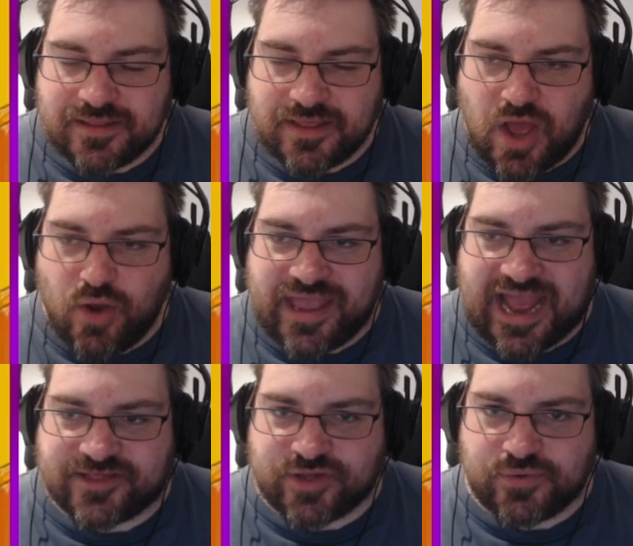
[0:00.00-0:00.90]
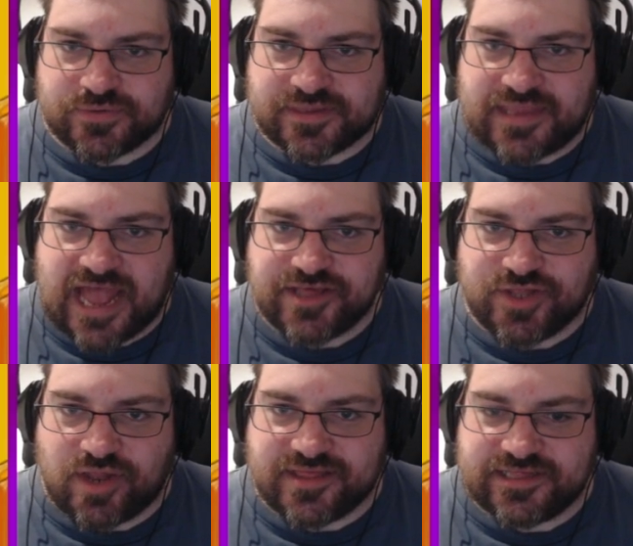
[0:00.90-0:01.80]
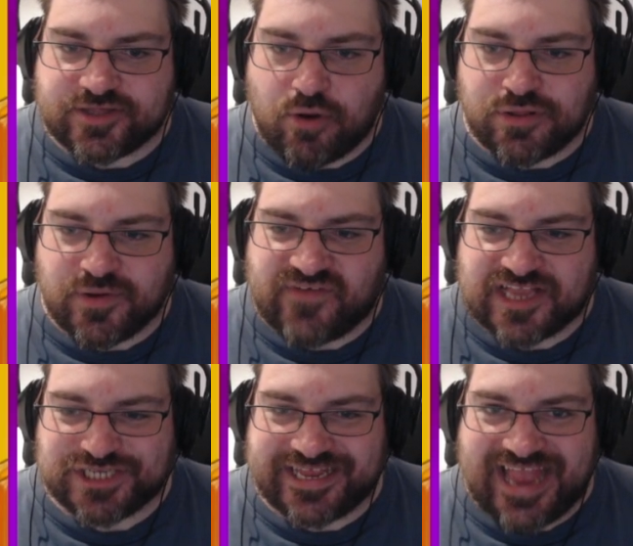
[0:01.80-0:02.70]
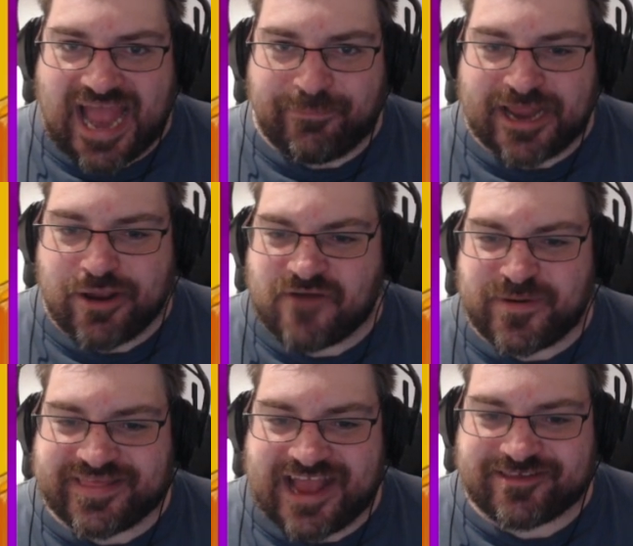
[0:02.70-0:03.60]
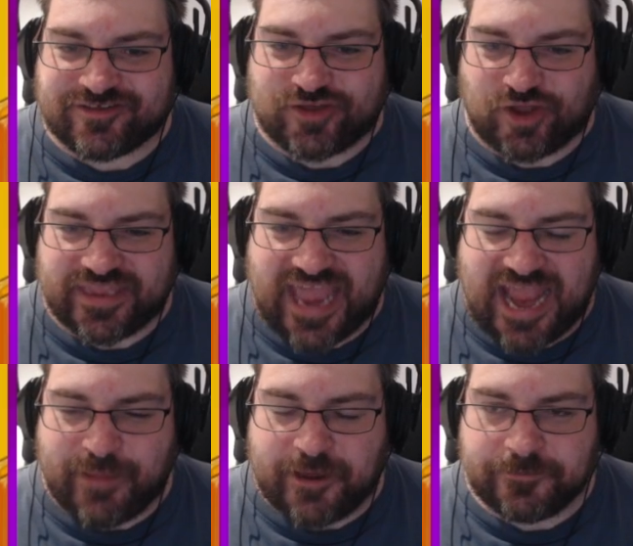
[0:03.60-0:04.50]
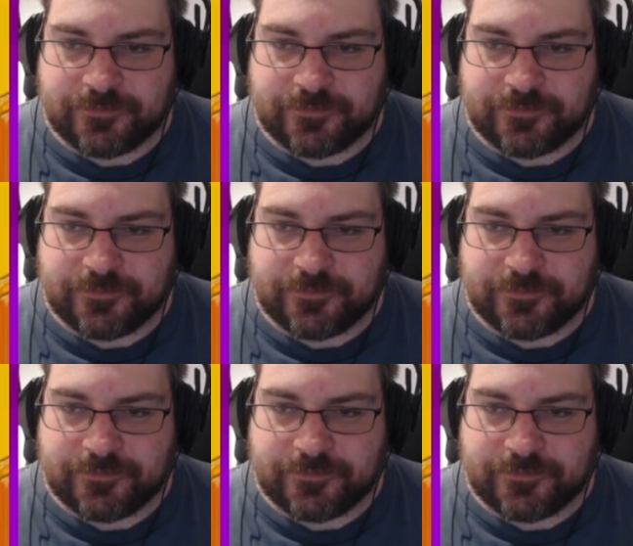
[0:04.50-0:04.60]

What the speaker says: Okay, so that slot is going to eventually die, but I don't have Protect to stall the game out.